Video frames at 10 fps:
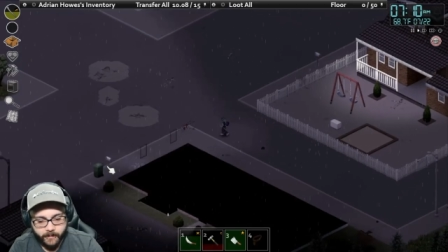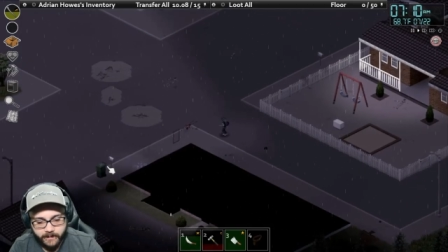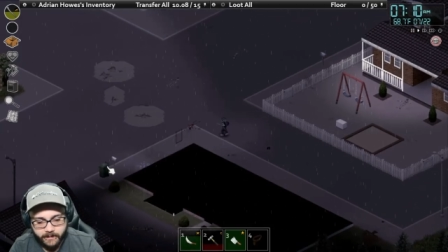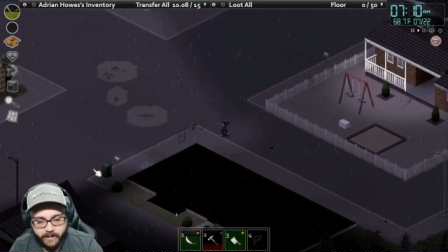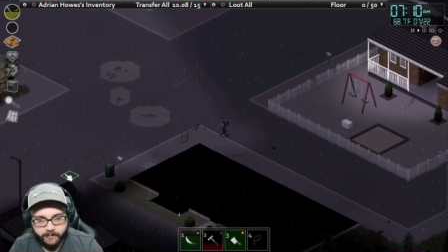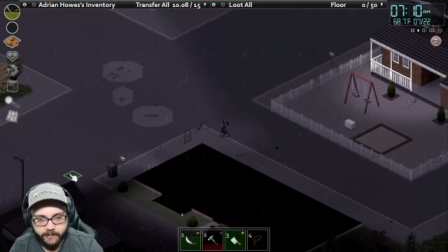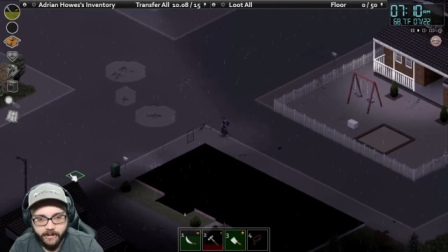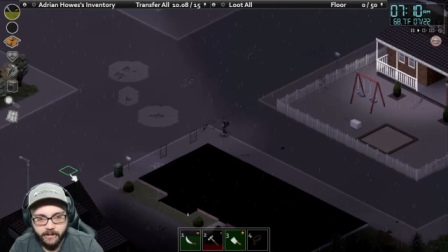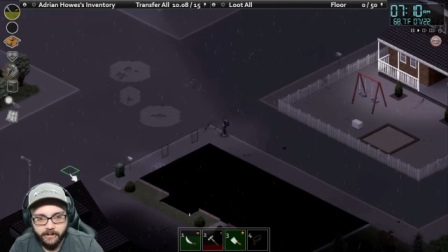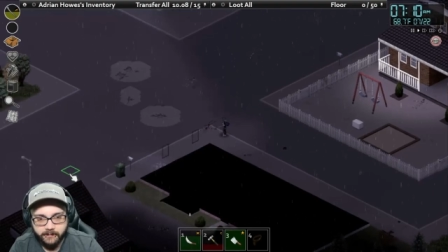we left
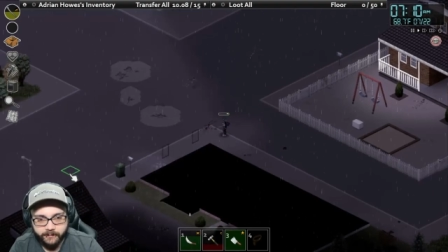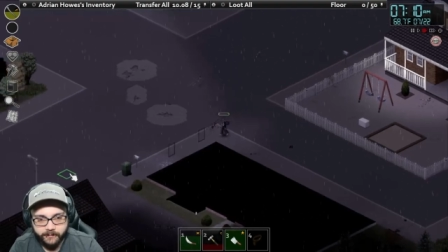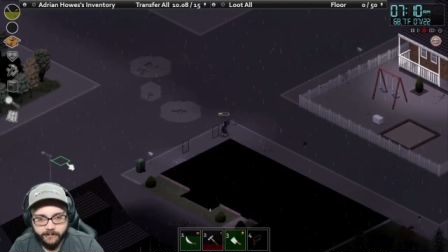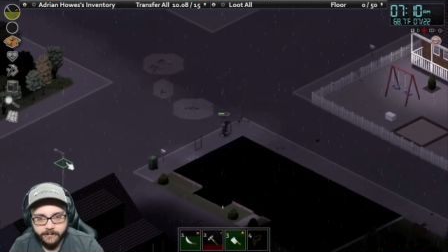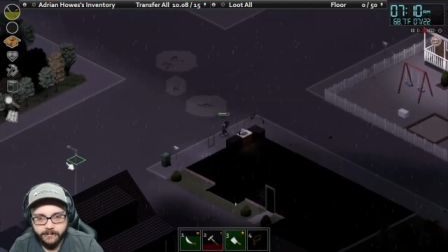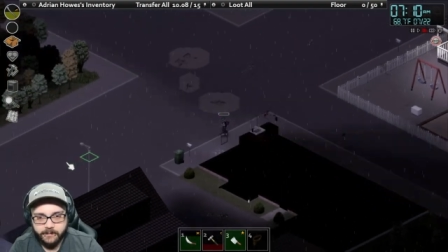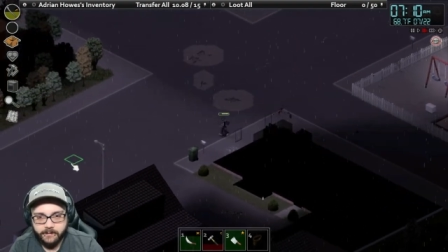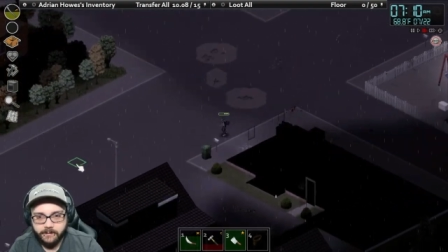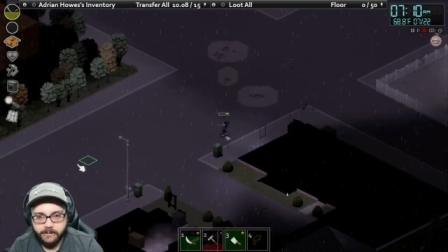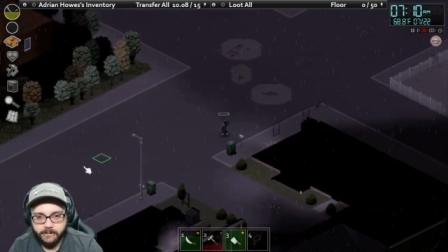off.
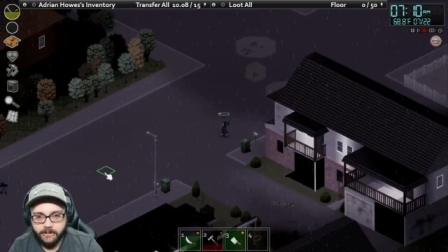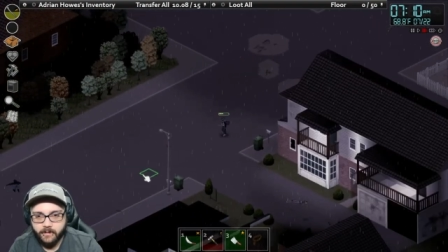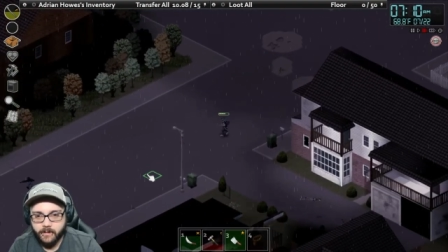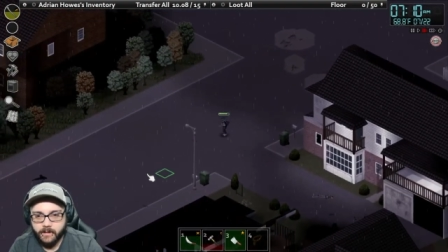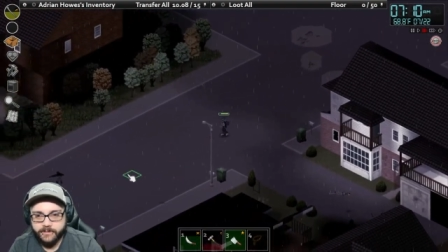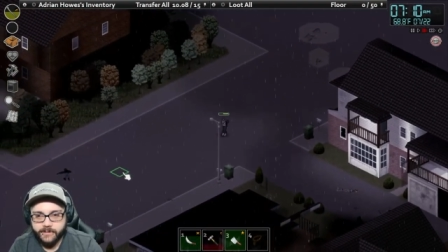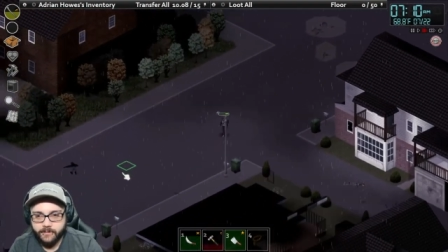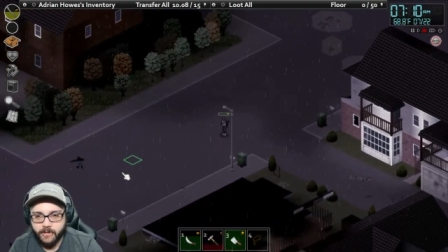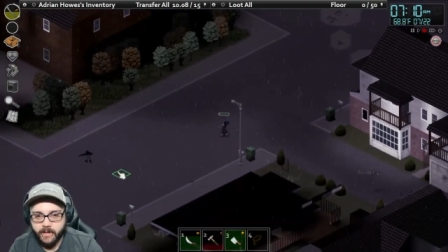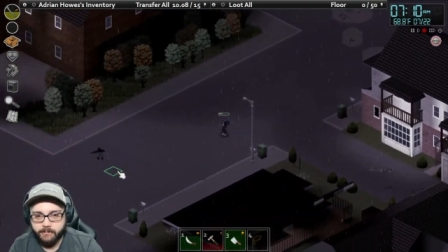Oh, I also
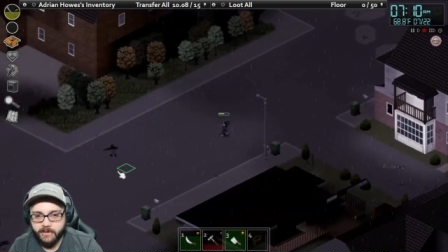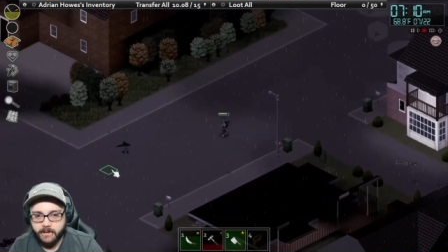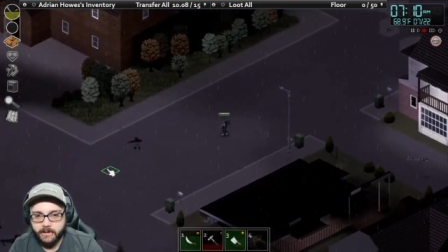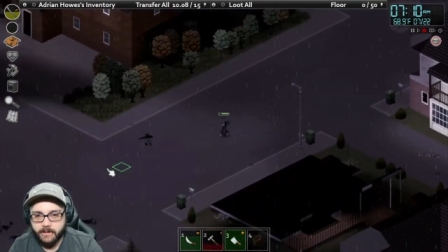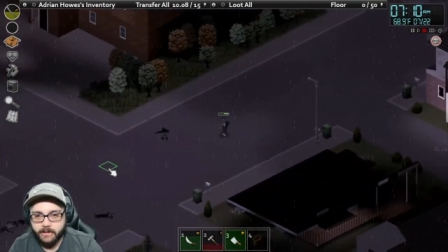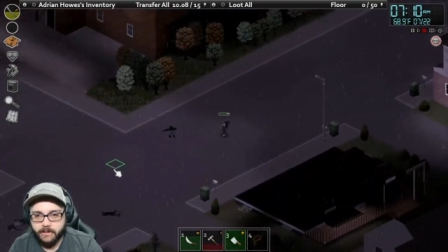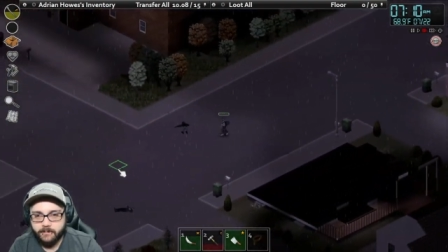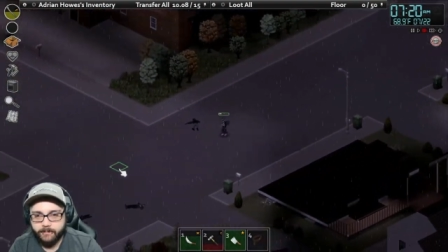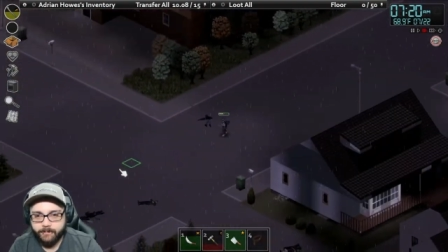grabbed a, uh,